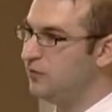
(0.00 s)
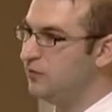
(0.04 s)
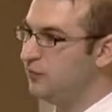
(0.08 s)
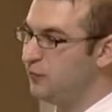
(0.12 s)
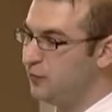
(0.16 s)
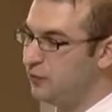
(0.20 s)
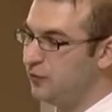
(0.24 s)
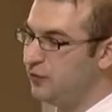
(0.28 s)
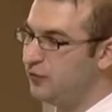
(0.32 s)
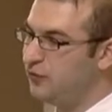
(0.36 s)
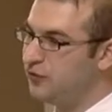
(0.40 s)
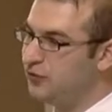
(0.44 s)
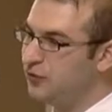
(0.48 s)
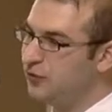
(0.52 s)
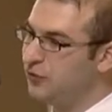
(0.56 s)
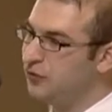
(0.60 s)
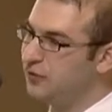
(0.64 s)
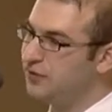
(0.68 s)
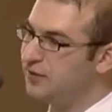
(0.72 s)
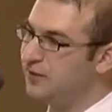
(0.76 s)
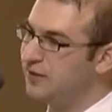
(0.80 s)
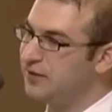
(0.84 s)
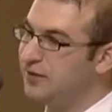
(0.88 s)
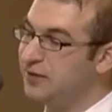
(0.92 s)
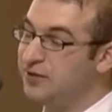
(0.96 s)
for a start,
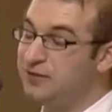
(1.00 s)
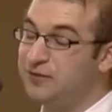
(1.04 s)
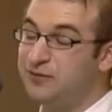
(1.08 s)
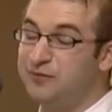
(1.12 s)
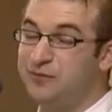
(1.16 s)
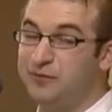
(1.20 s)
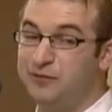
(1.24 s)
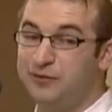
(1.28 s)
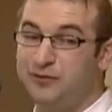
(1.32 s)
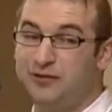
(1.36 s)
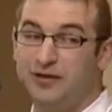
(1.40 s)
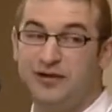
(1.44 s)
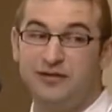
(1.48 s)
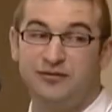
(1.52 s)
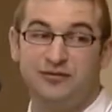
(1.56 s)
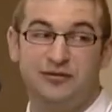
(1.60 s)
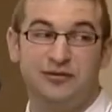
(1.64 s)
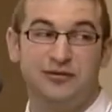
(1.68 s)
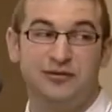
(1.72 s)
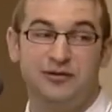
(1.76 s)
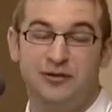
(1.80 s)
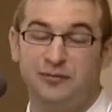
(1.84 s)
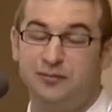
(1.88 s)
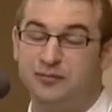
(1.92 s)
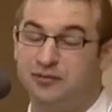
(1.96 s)
I'd like for you guys to
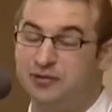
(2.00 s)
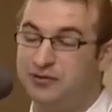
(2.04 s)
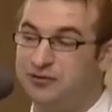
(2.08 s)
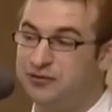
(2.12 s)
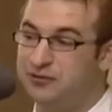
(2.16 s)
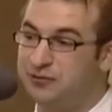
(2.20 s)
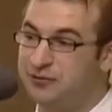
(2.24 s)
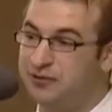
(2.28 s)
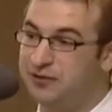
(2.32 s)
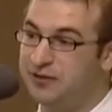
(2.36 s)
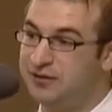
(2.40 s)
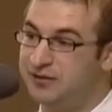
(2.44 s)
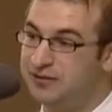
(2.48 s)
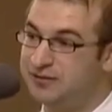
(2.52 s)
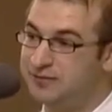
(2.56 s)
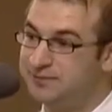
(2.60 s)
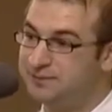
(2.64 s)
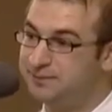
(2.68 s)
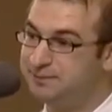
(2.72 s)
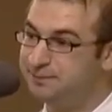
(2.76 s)
look up at the screen.